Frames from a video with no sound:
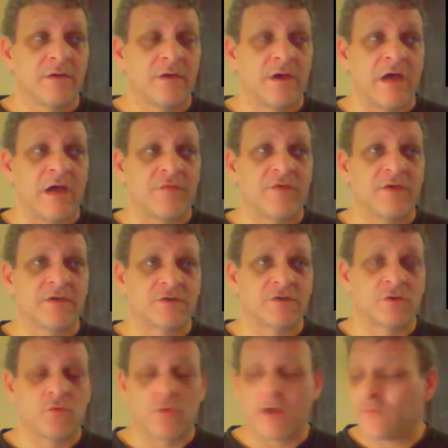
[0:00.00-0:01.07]
I think it's a
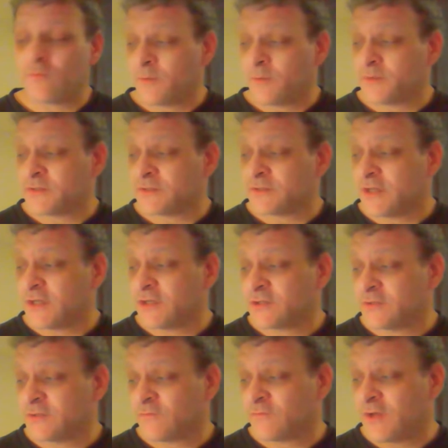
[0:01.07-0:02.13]
great
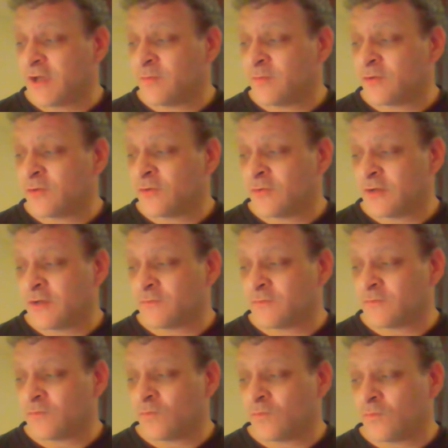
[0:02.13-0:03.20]
representation of Gabriel
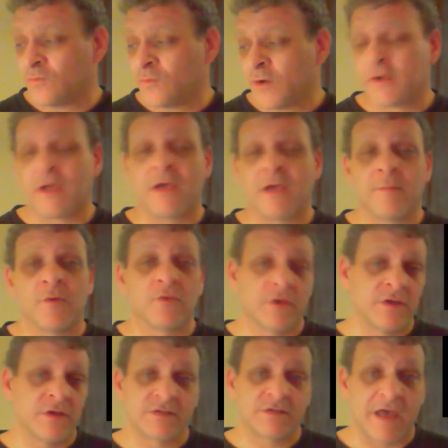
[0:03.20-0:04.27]
and where Gabriel
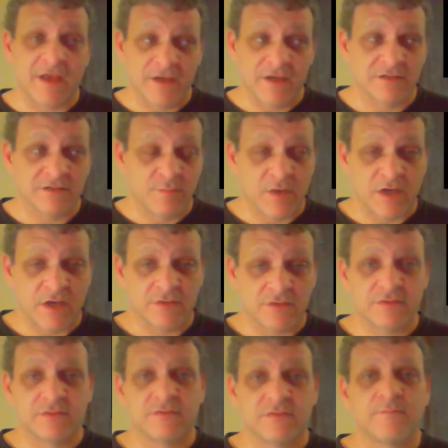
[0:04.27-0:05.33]
is at his
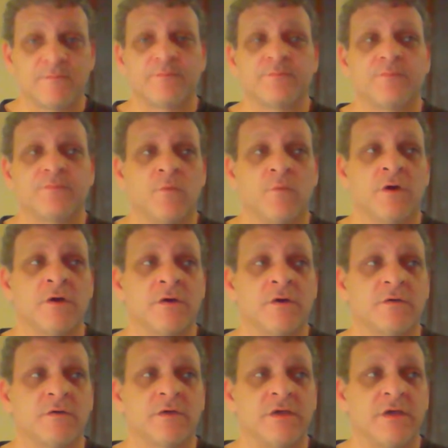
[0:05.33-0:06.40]
best,
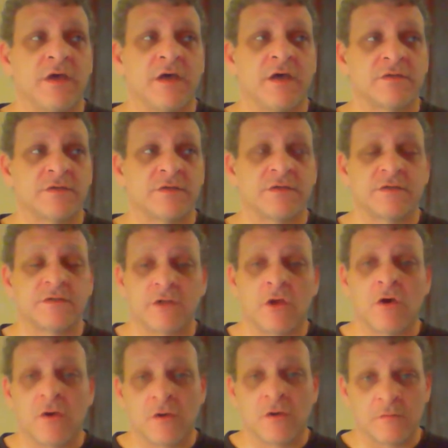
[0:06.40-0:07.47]
where he has these
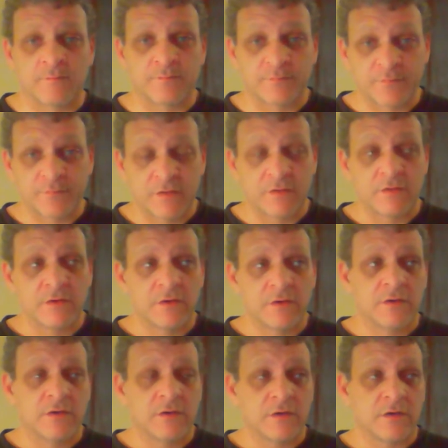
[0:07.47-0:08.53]
long,
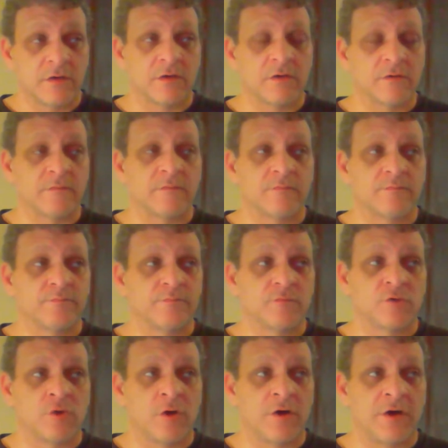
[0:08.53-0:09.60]

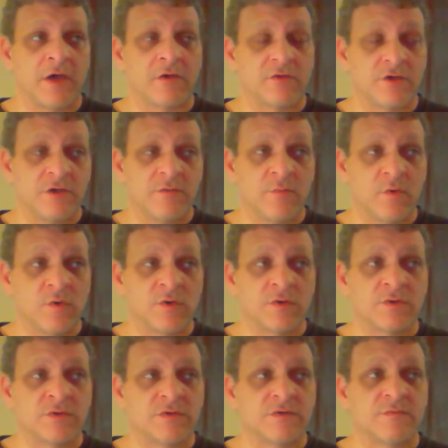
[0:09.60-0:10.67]
drawn out
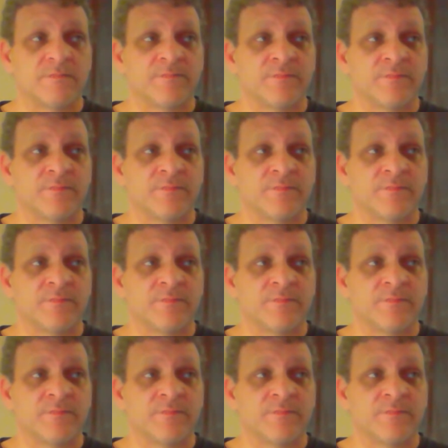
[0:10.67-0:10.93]
keyboards,